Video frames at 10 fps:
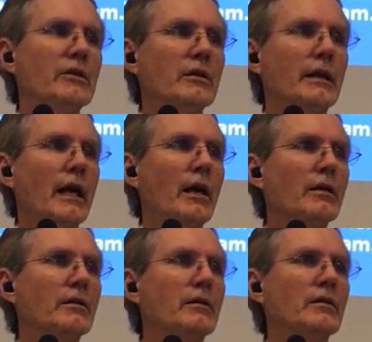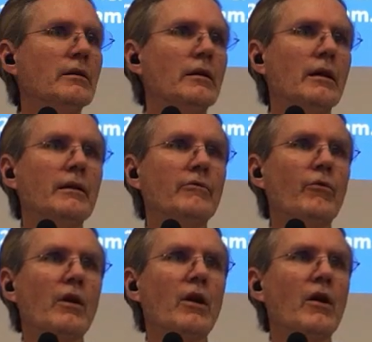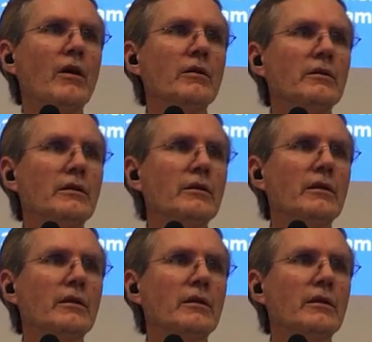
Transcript: hook out. For long,